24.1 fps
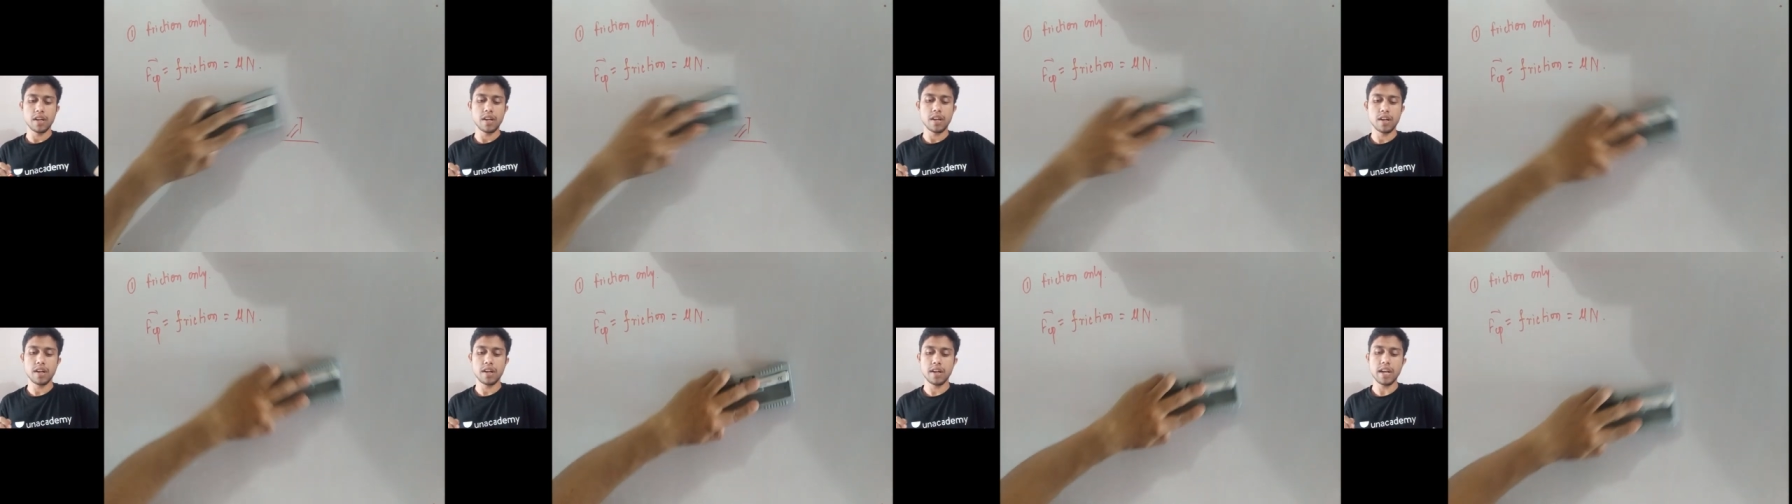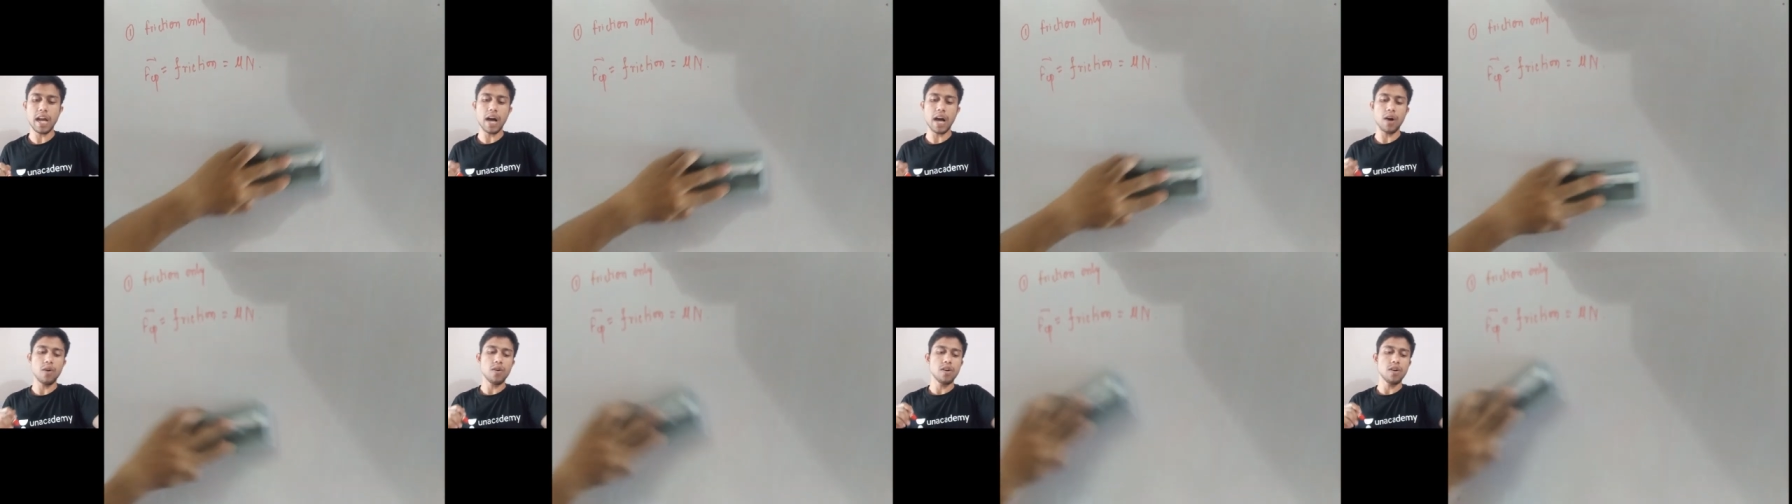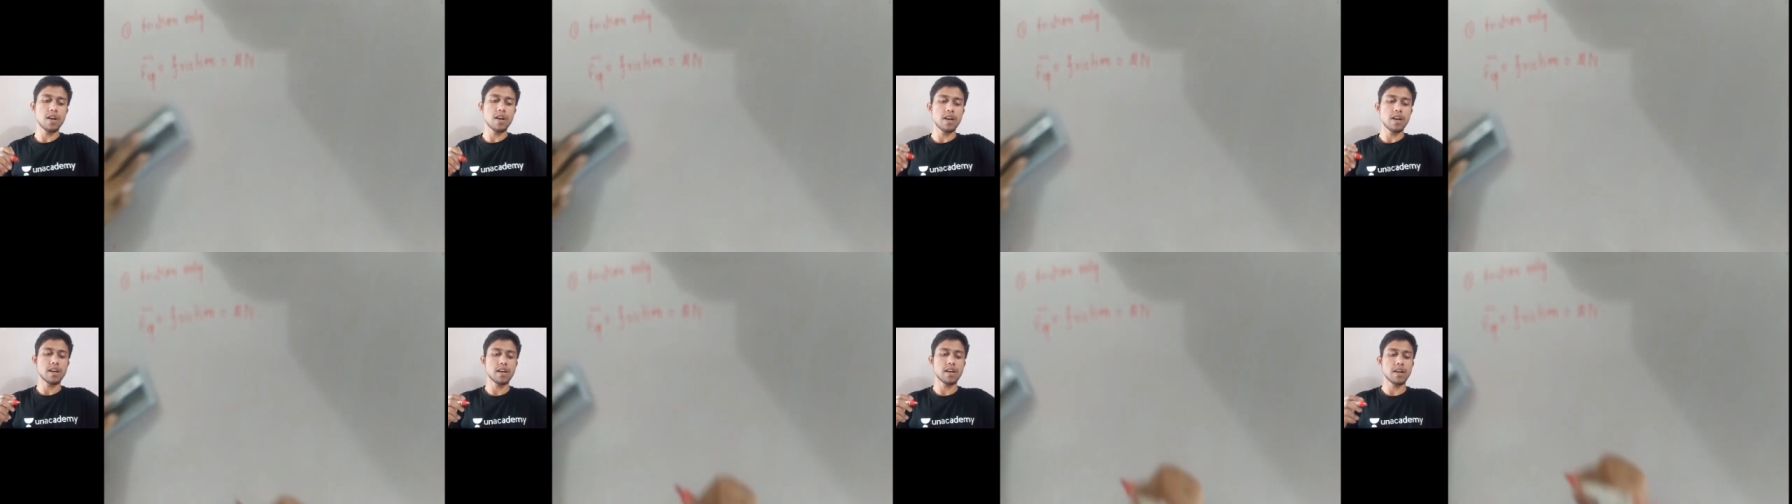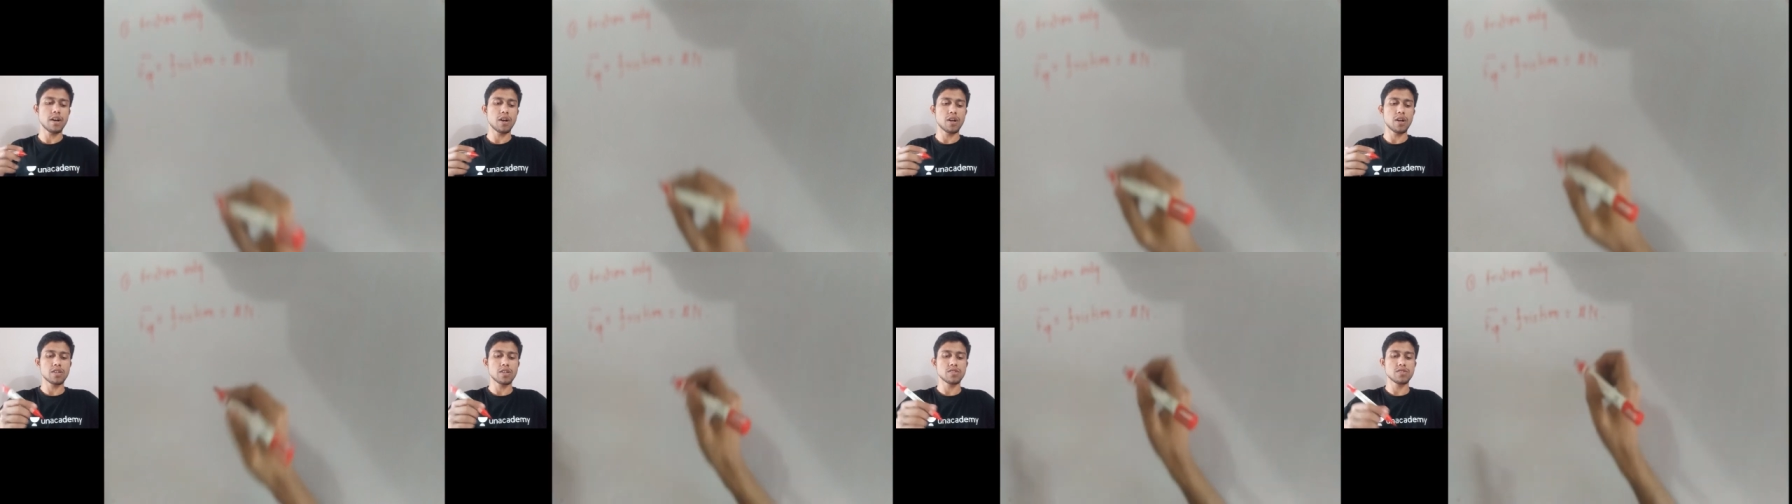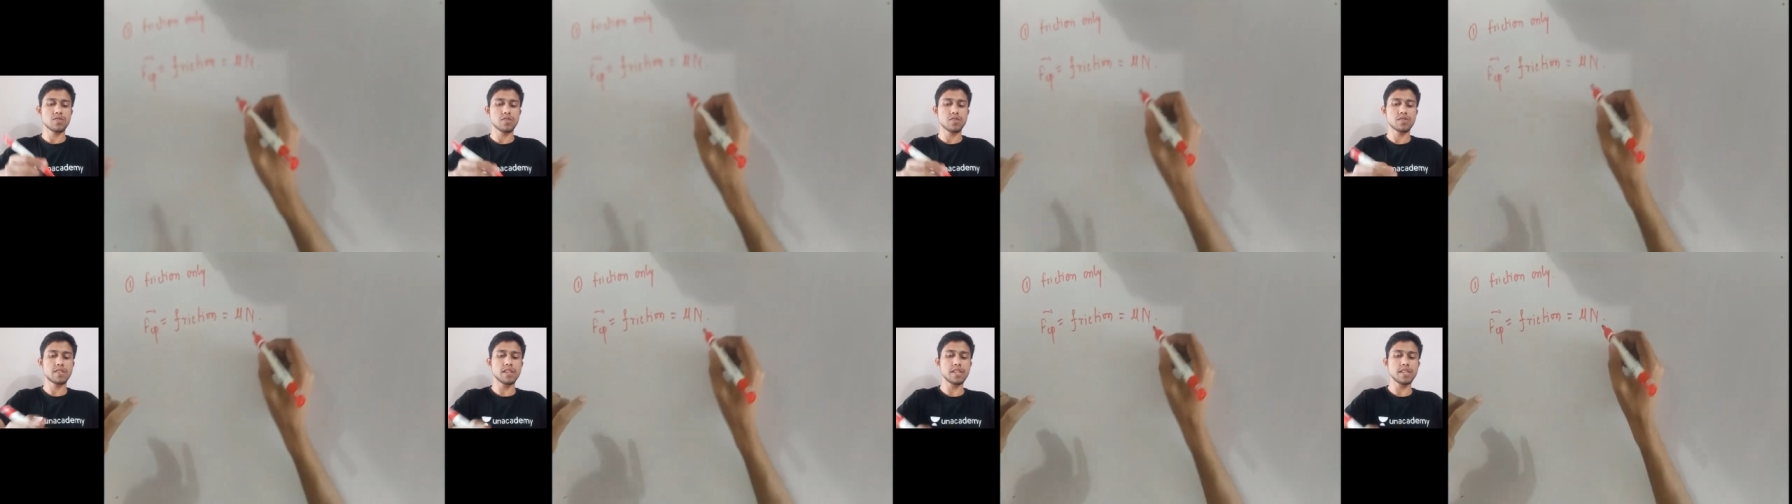Now, so
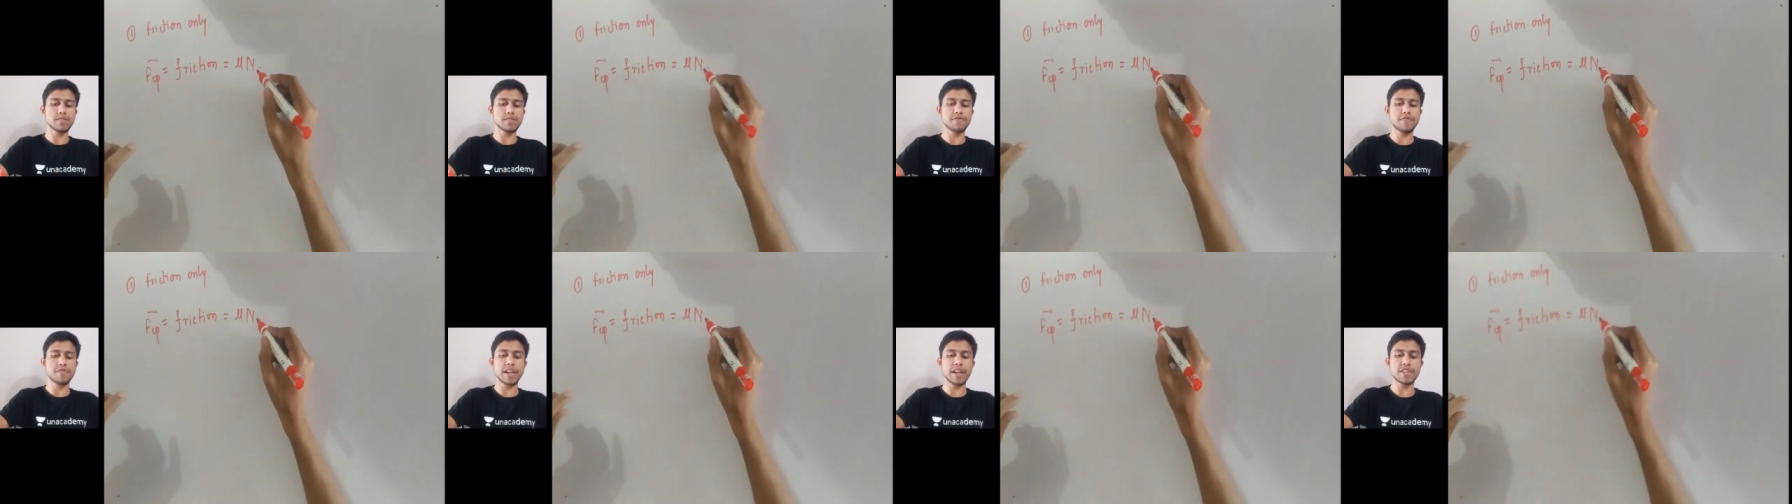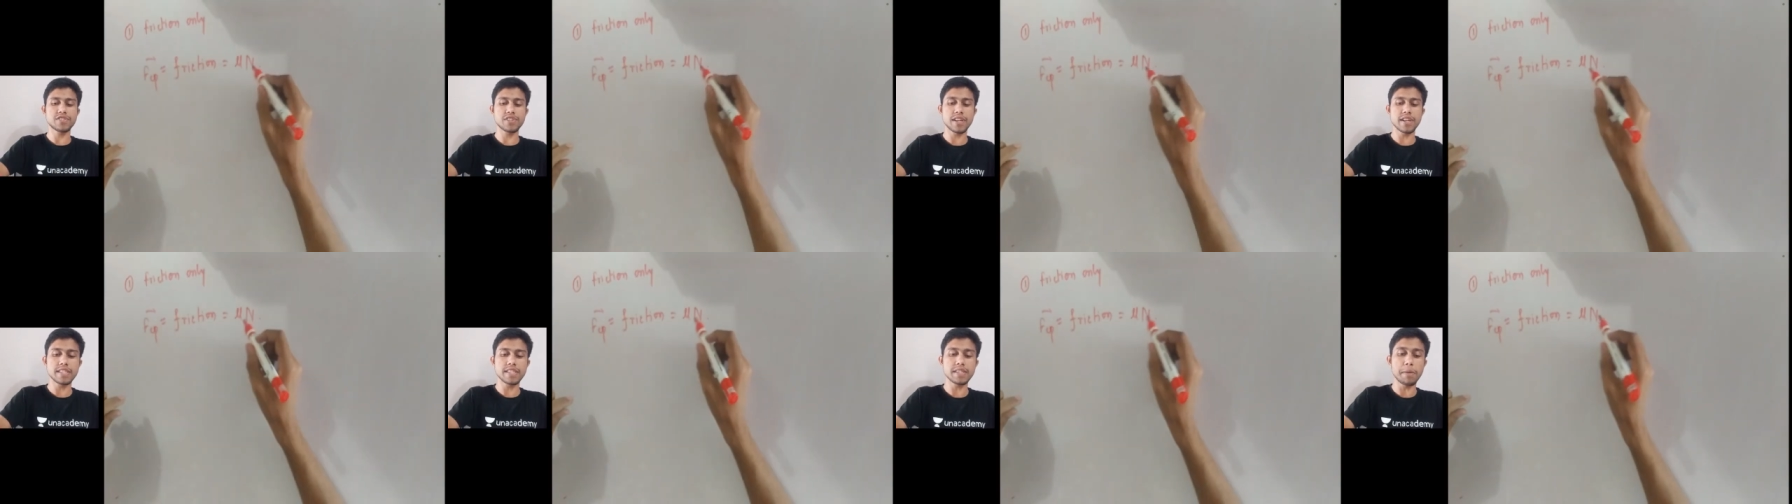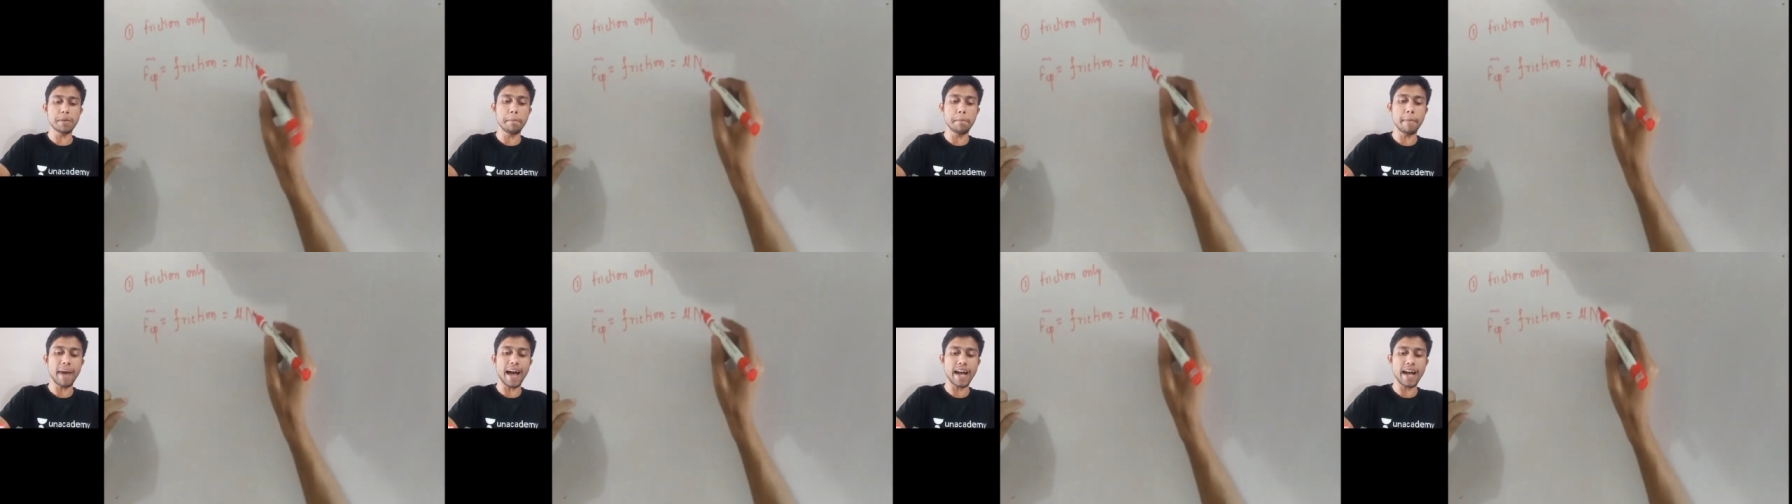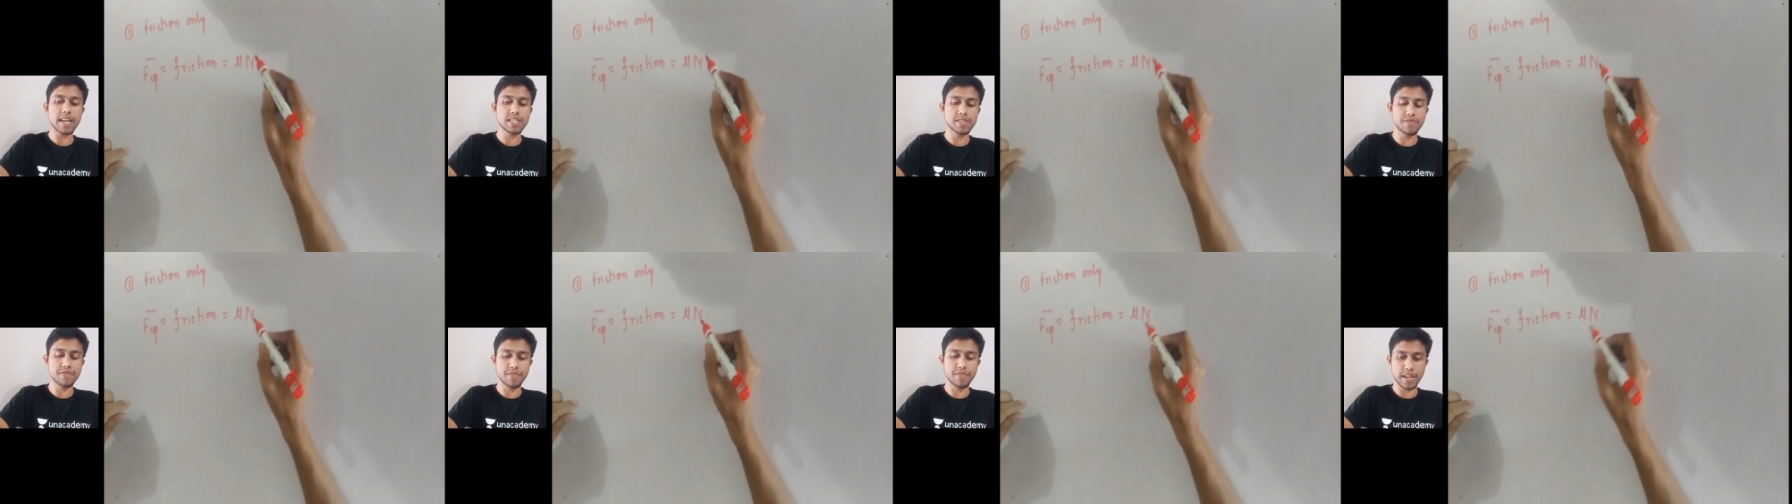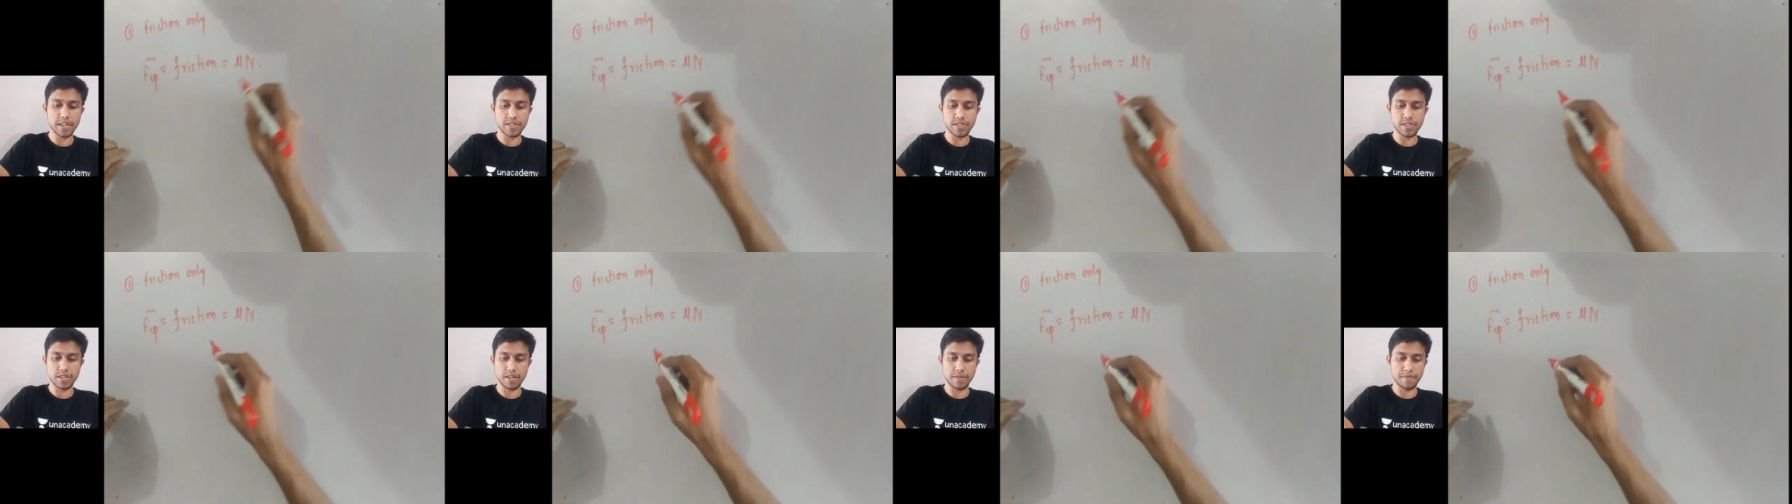this friction is a max
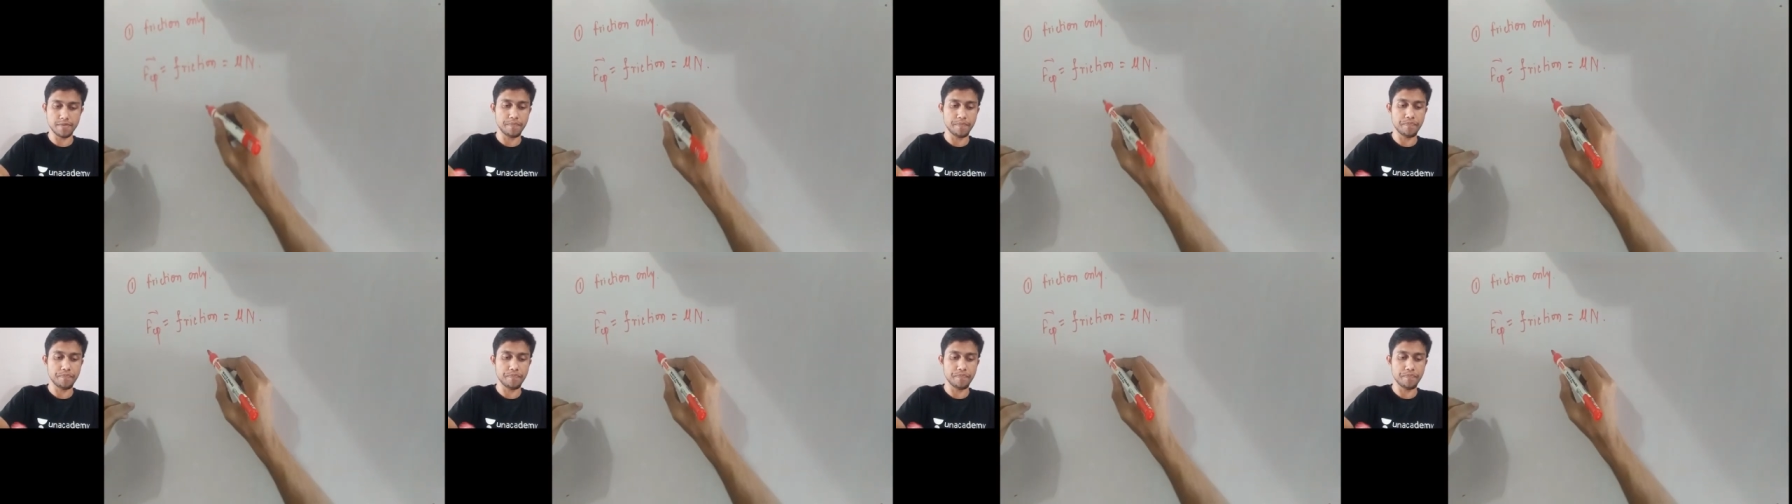friction.